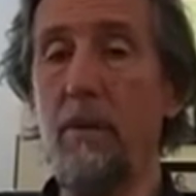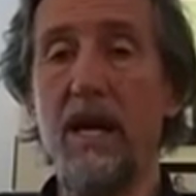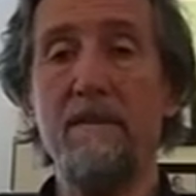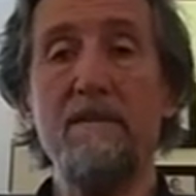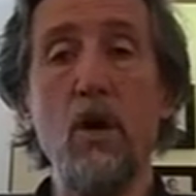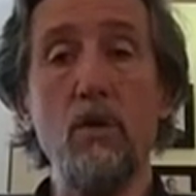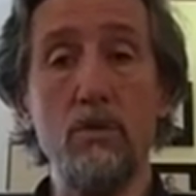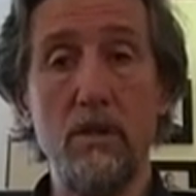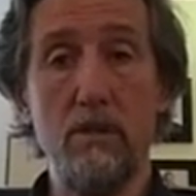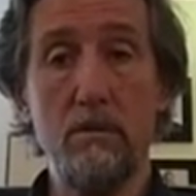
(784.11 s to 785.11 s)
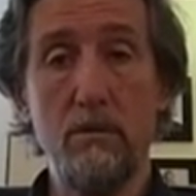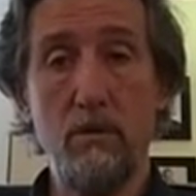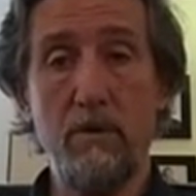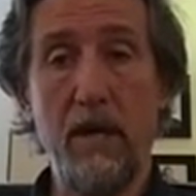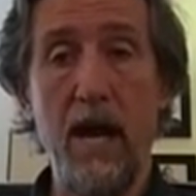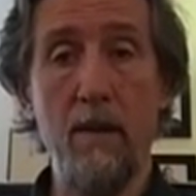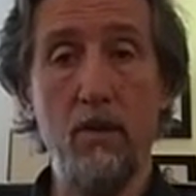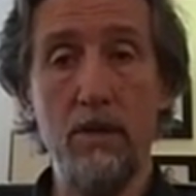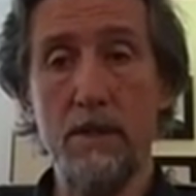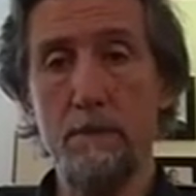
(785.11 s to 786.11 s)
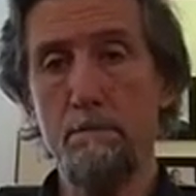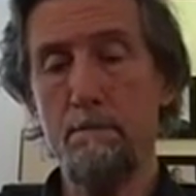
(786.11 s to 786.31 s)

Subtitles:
many phones with cameras.